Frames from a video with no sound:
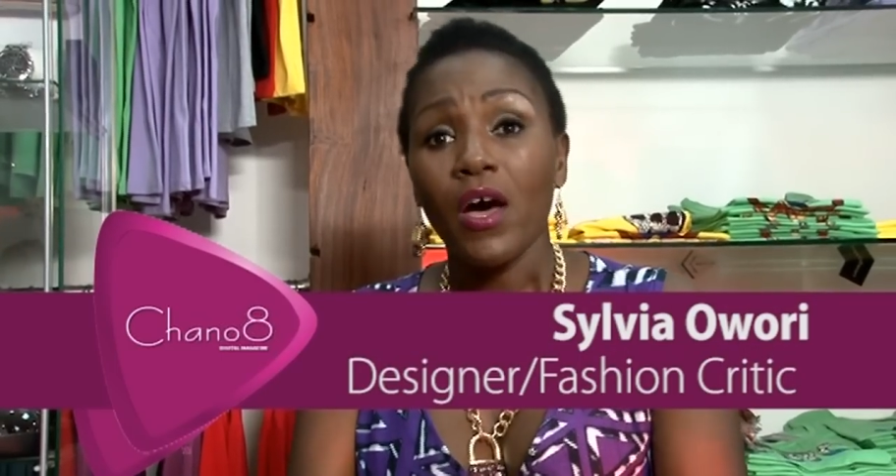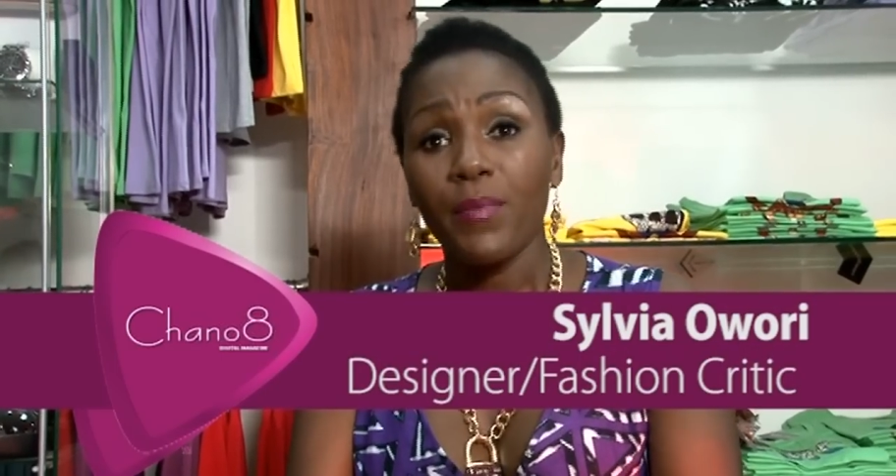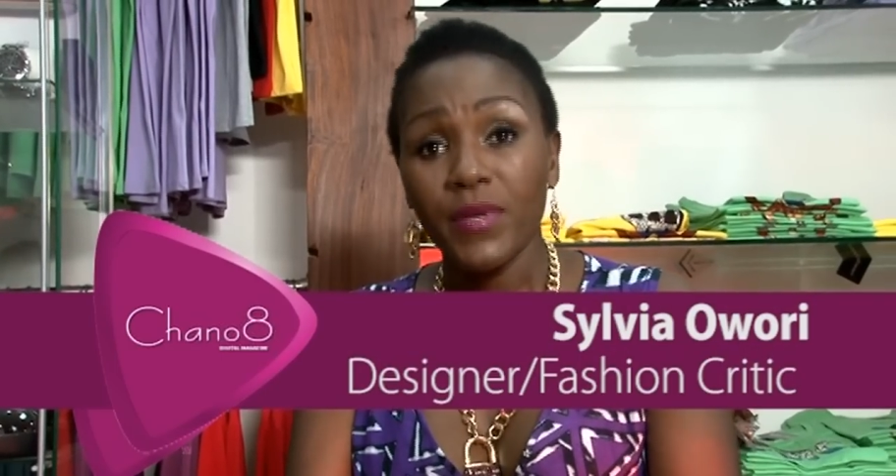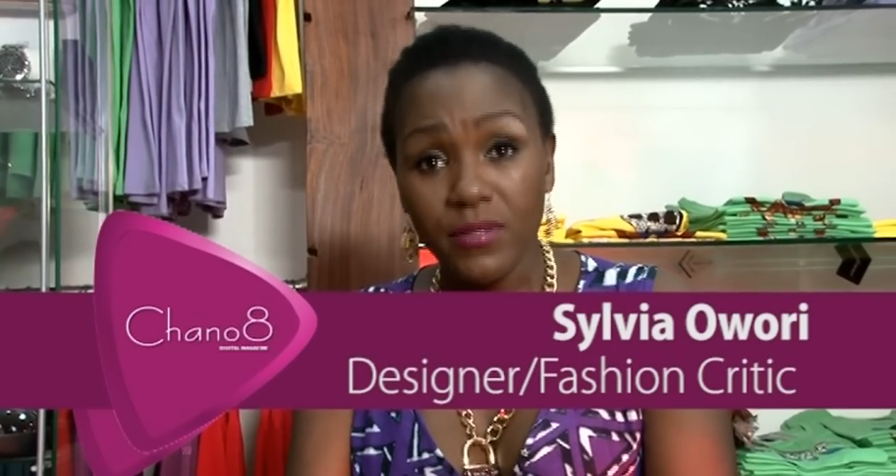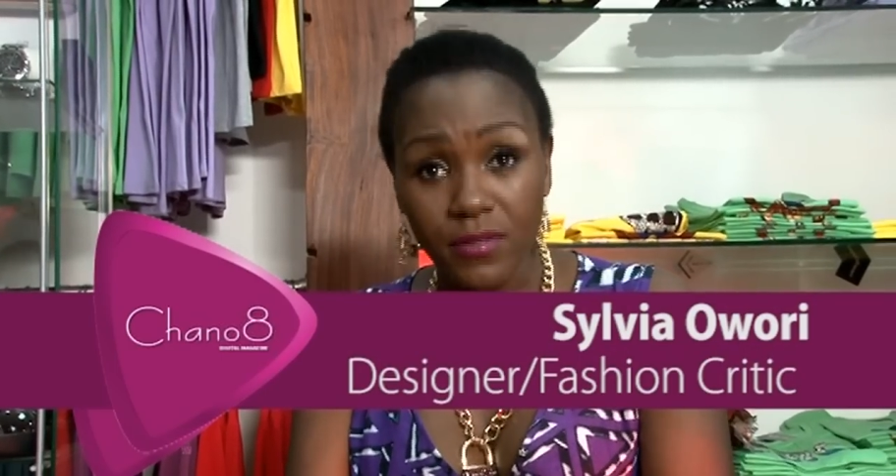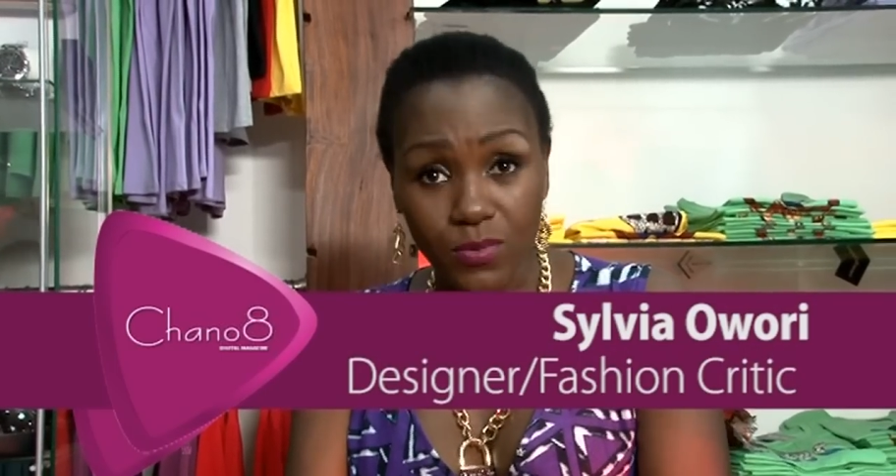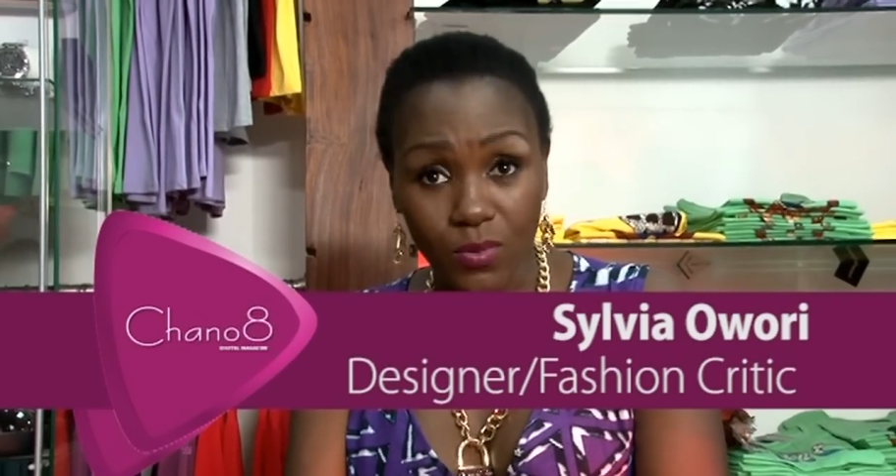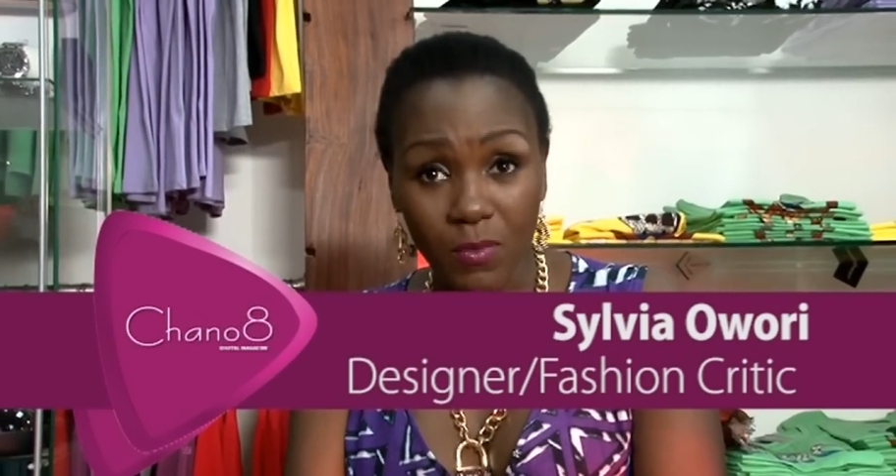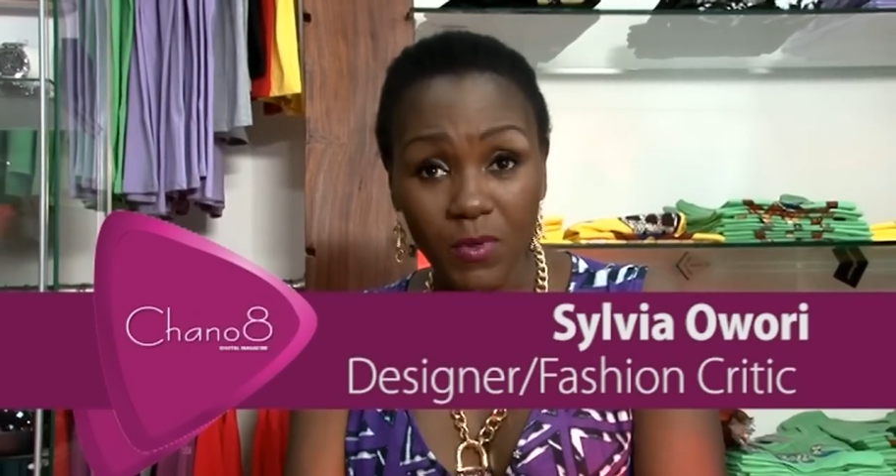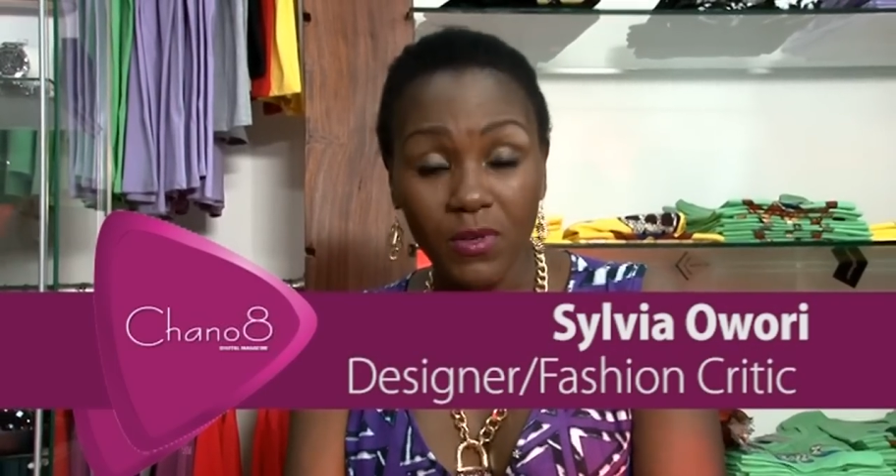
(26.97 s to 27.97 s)
a
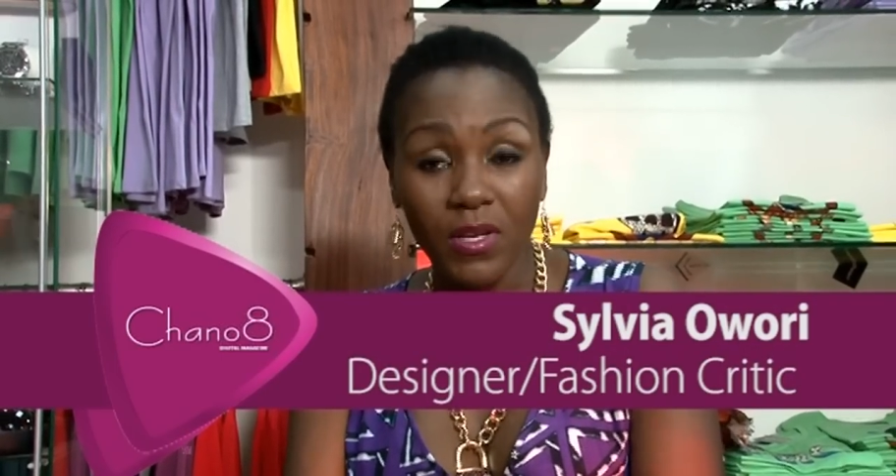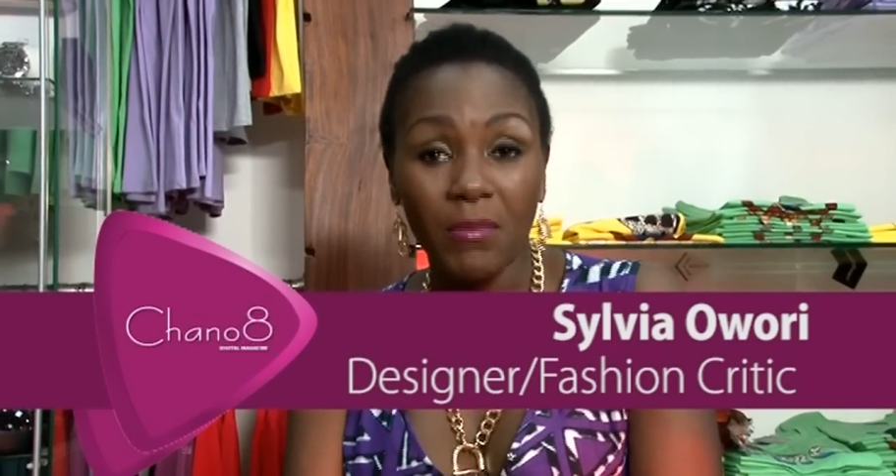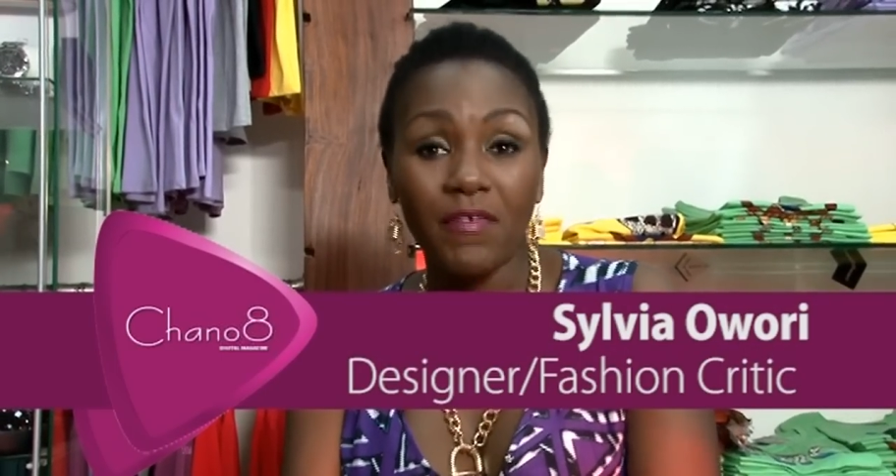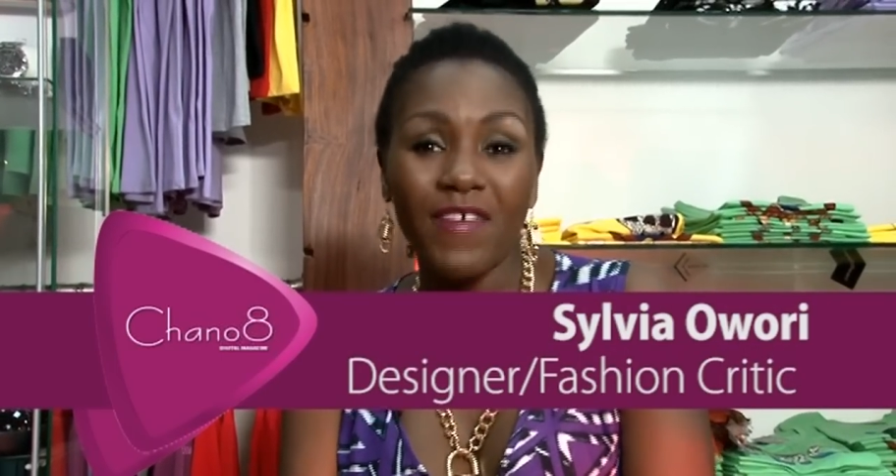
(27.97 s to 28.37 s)
businesswoman, I'm a